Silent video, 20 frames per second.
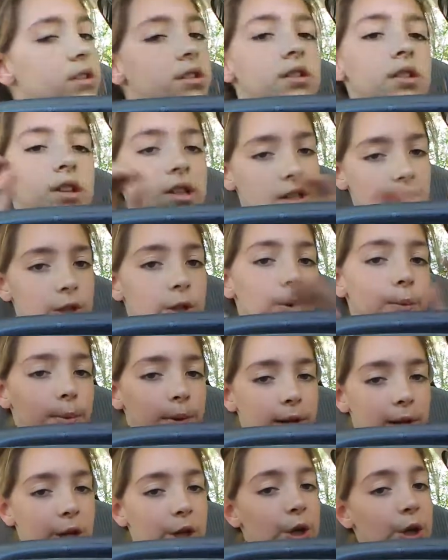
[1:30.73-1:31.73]
there's like
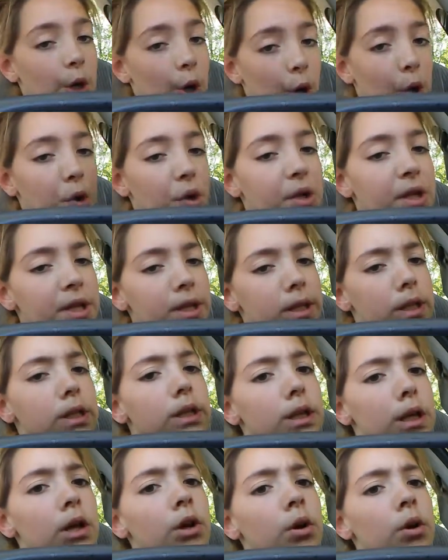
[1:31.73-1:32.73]
nobody guarding
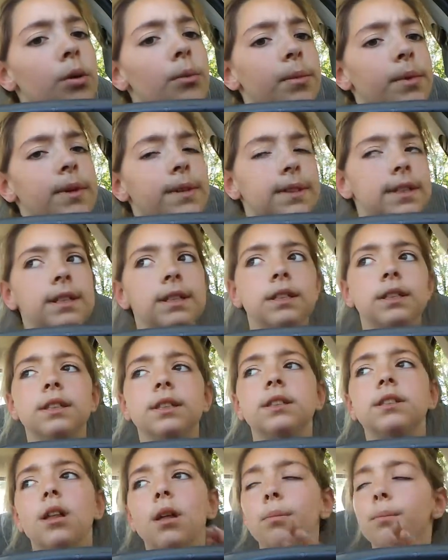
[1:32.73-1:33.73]
it because
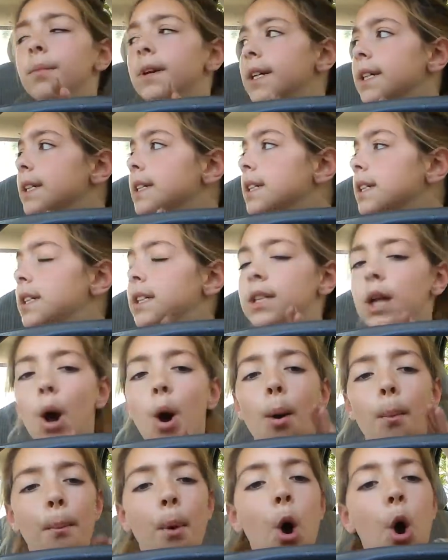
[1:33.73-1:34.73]
it's the biggest
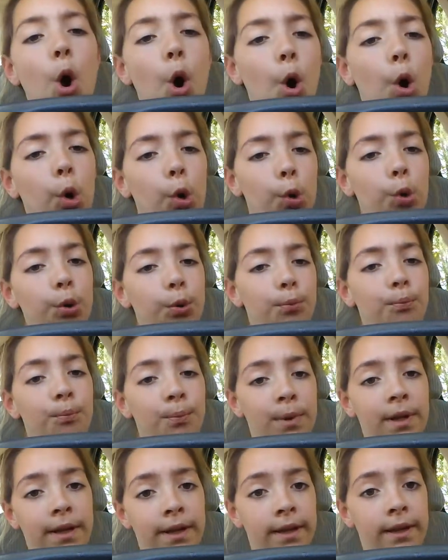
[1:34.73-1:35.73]

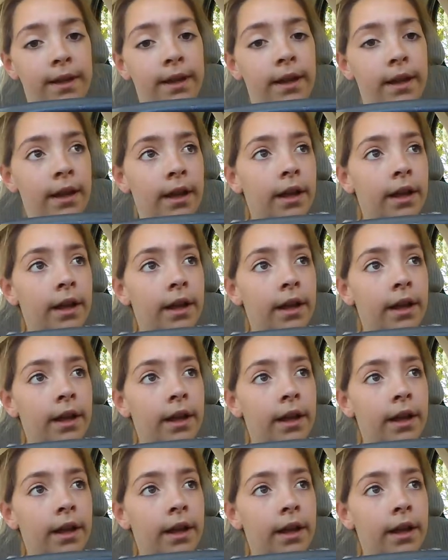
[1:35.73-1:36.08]
apartment